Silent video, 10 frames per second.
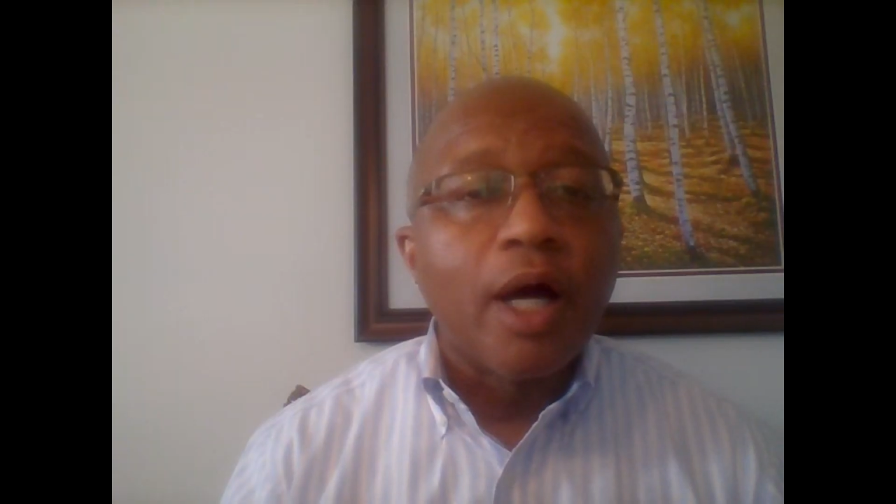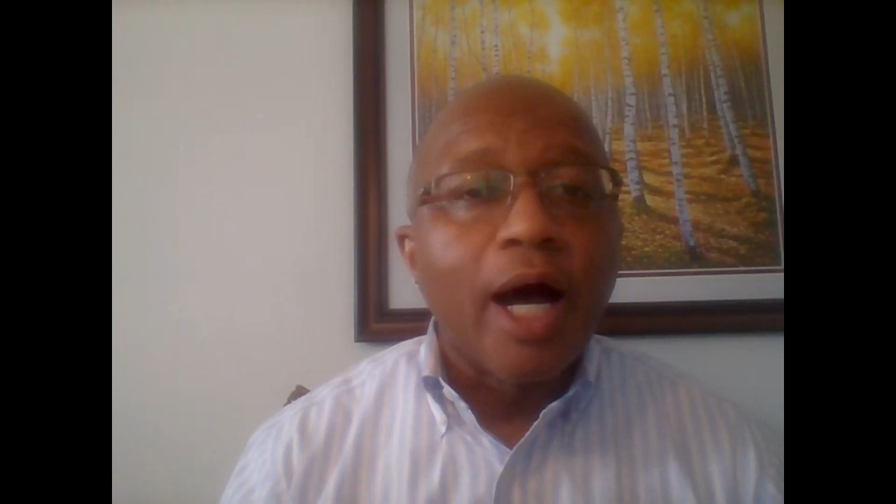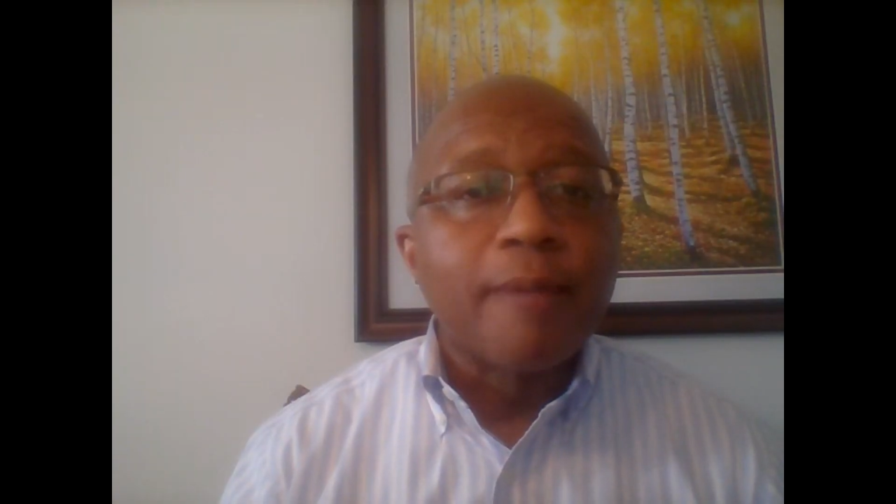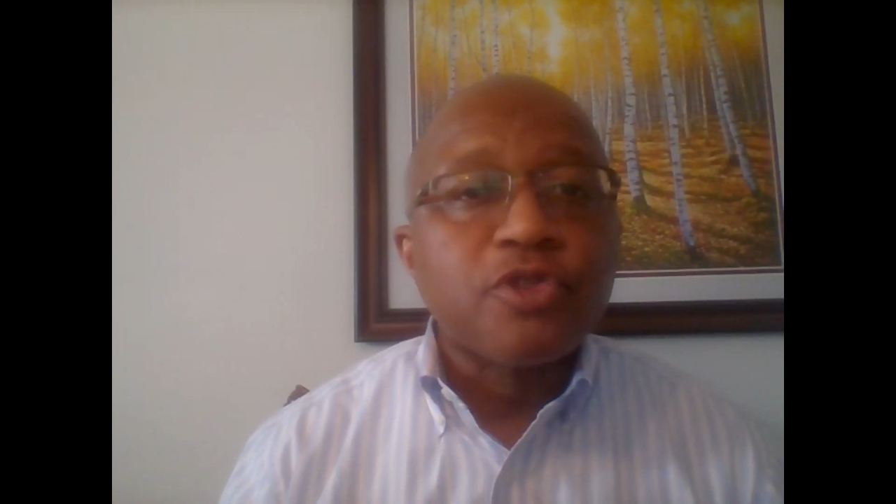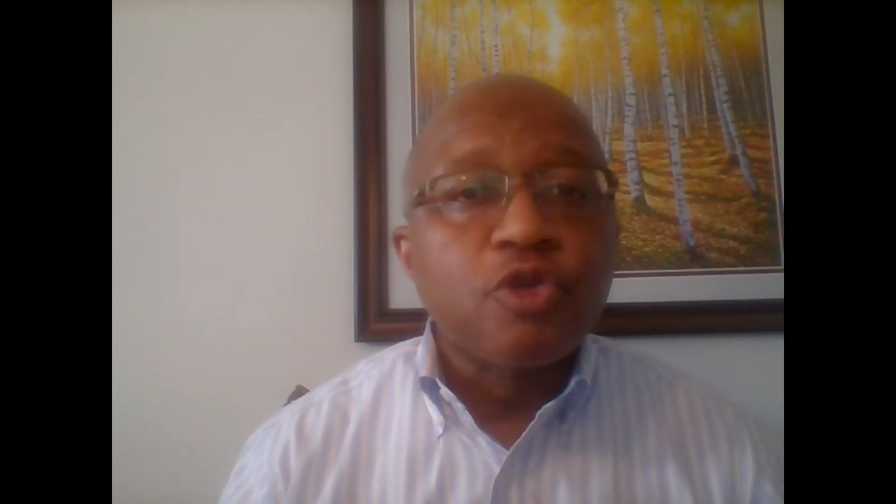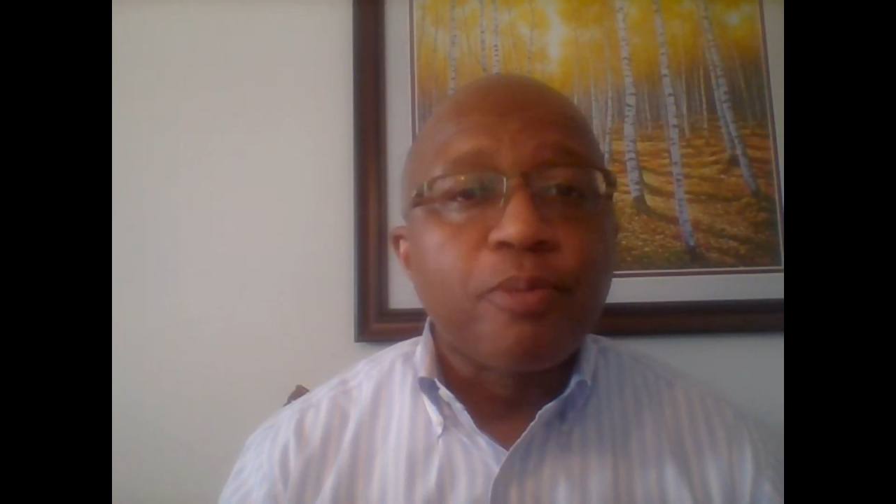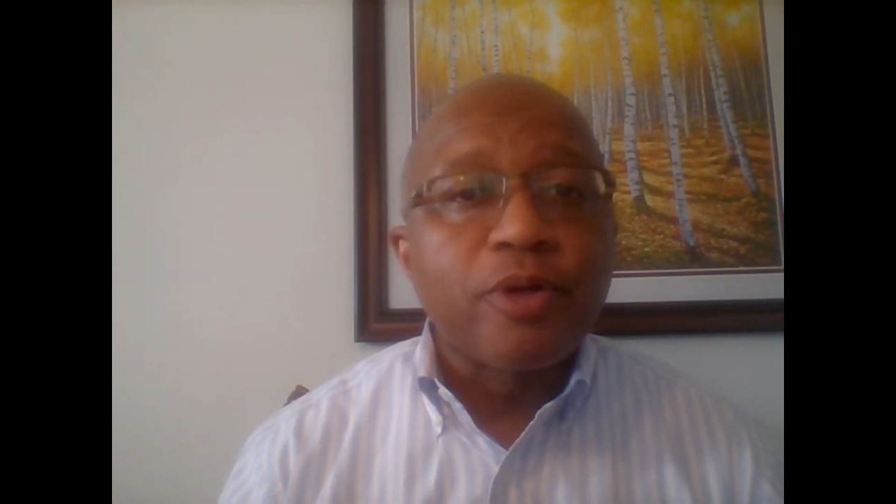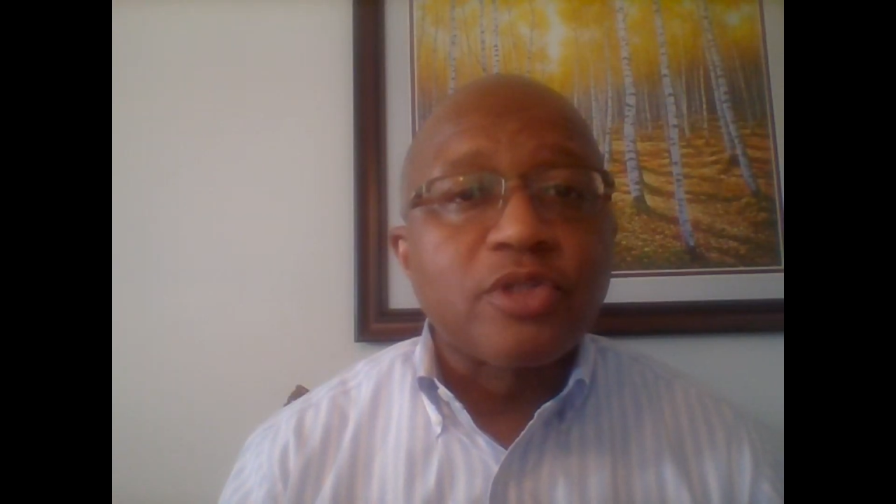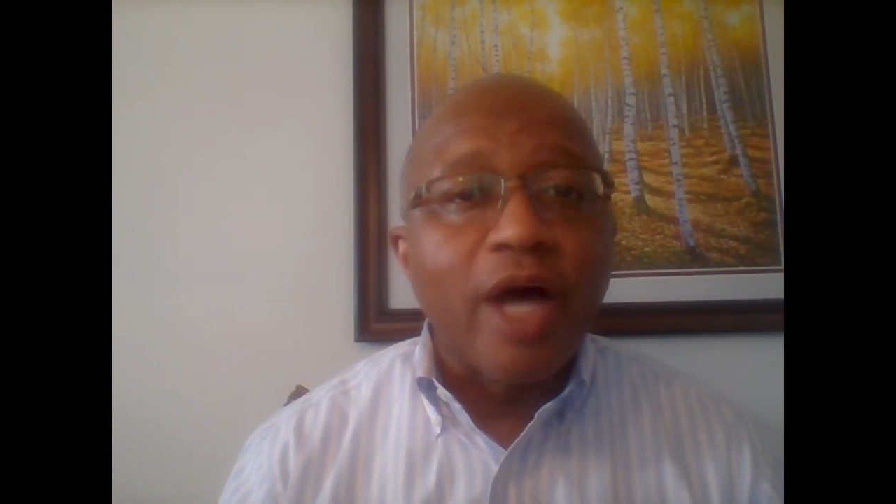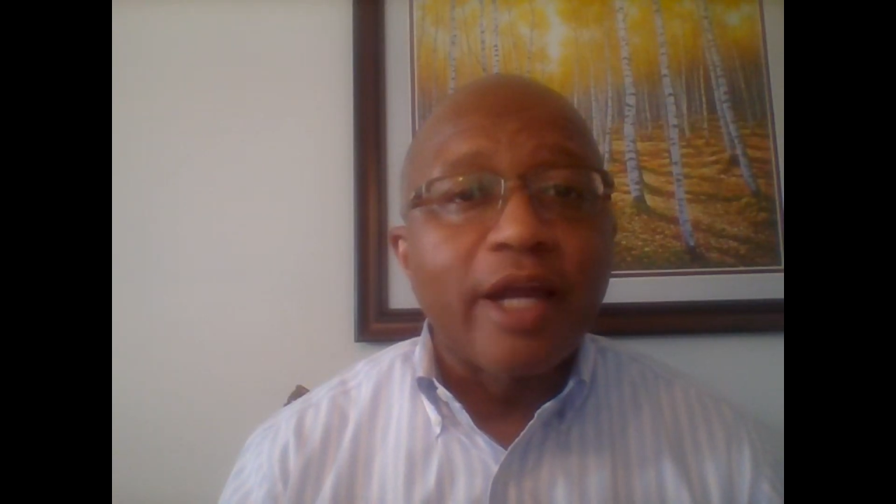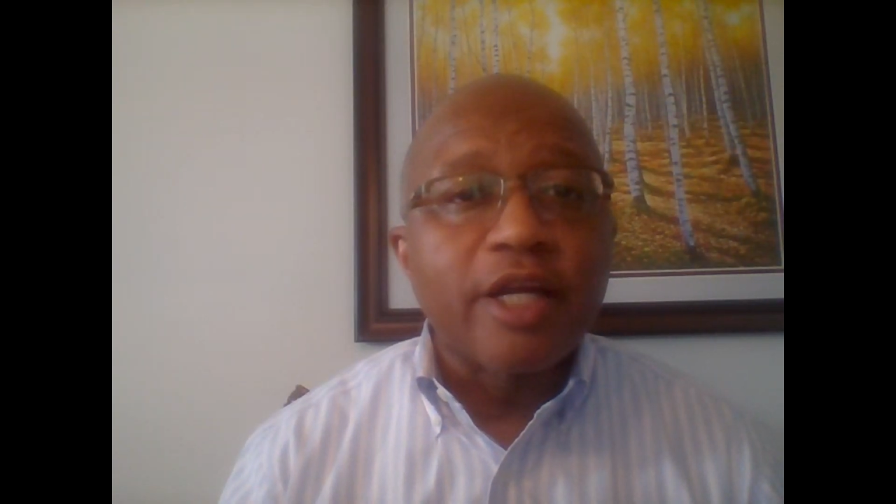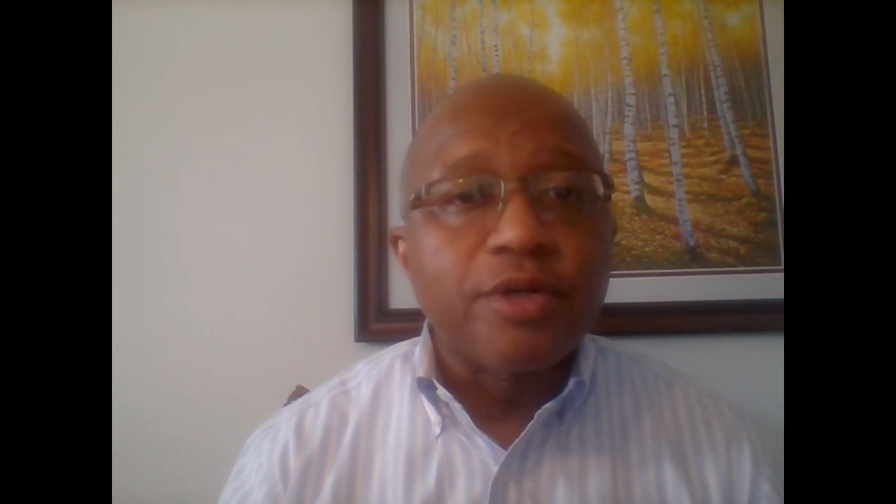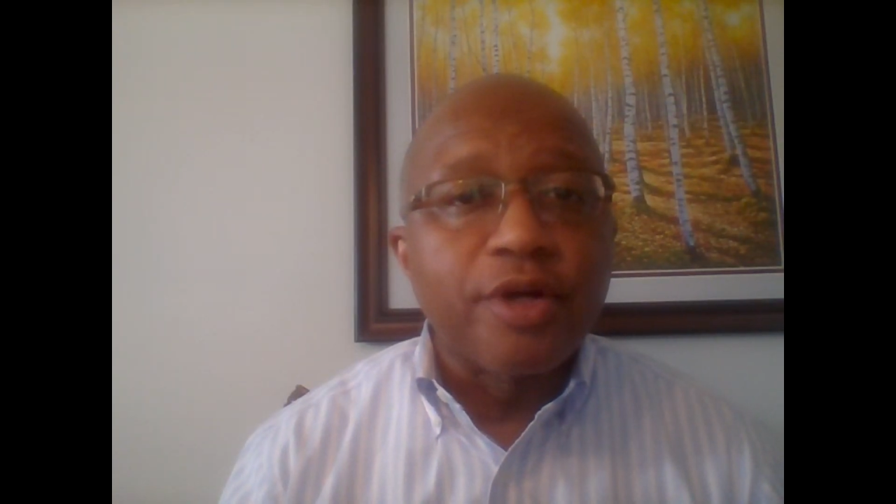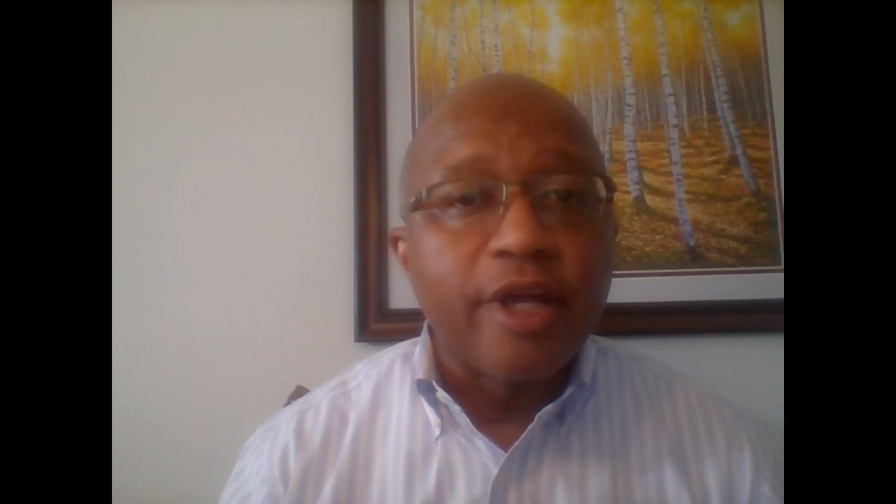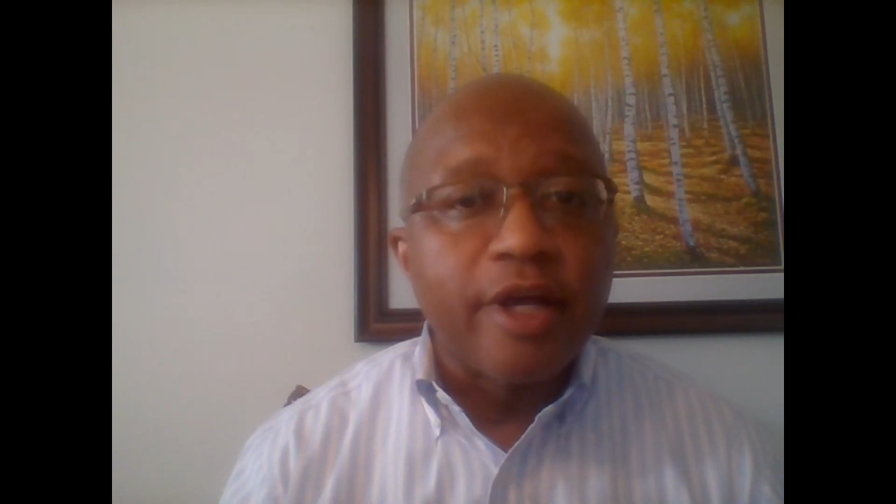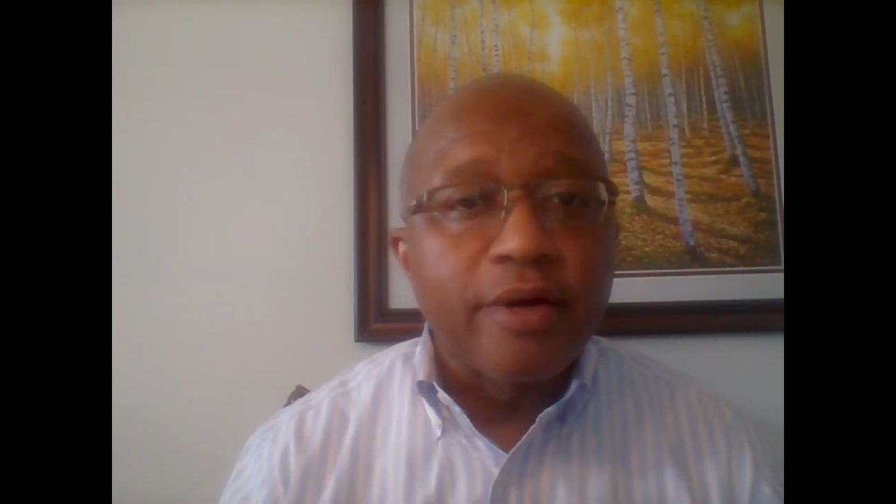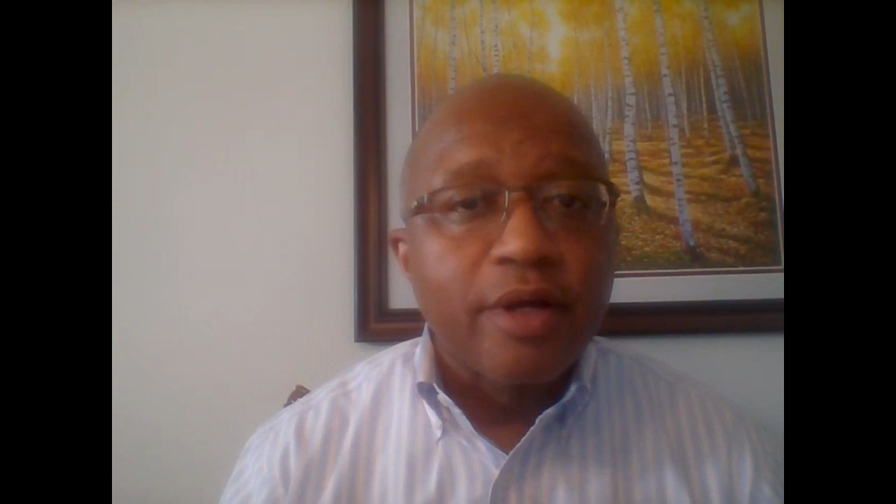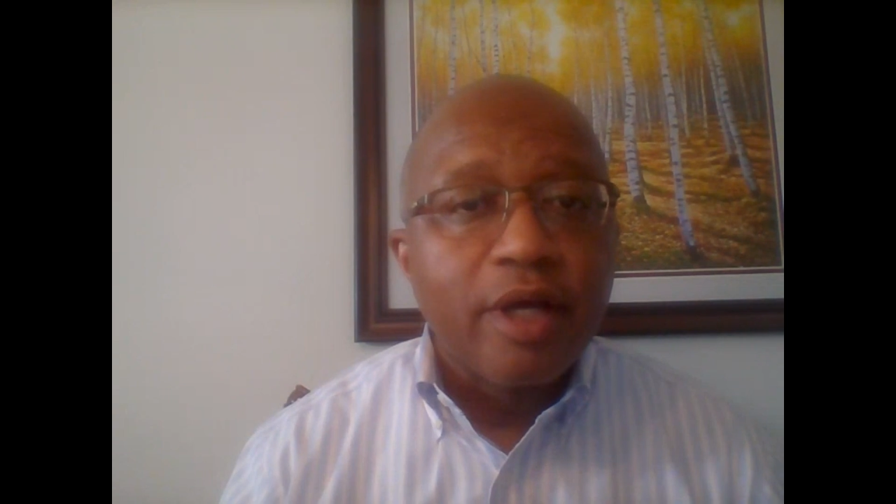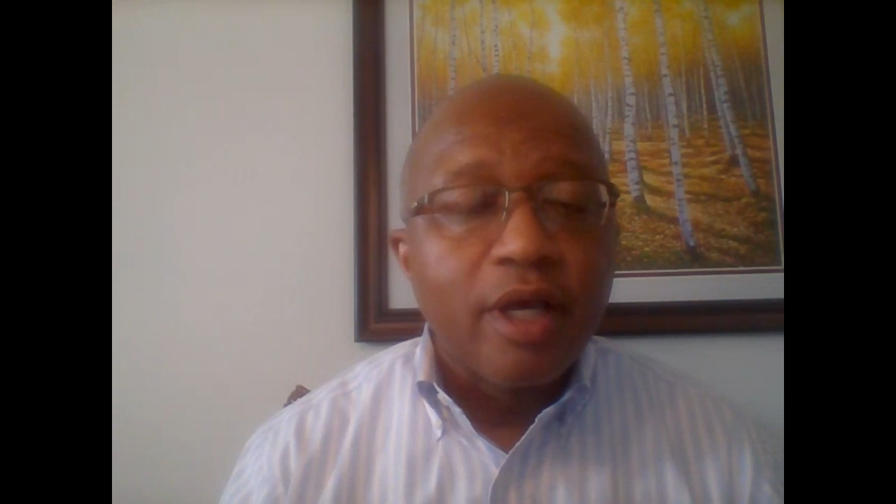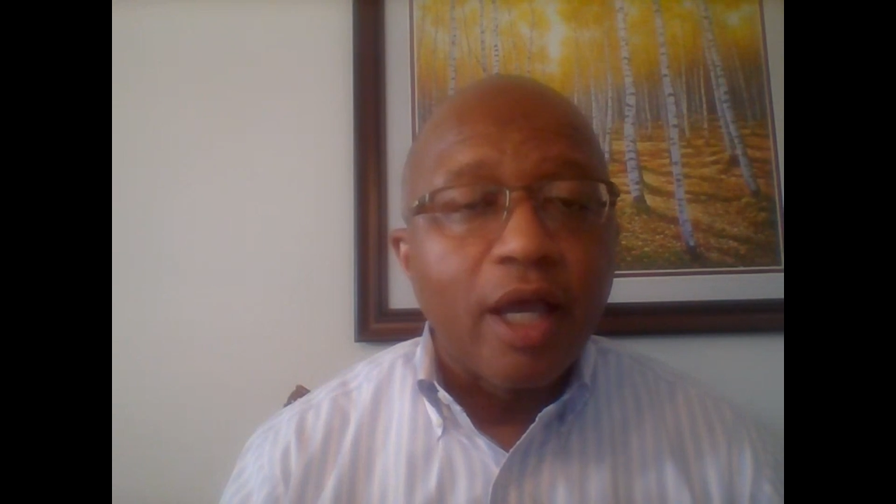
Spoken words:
I'm super excited you're here,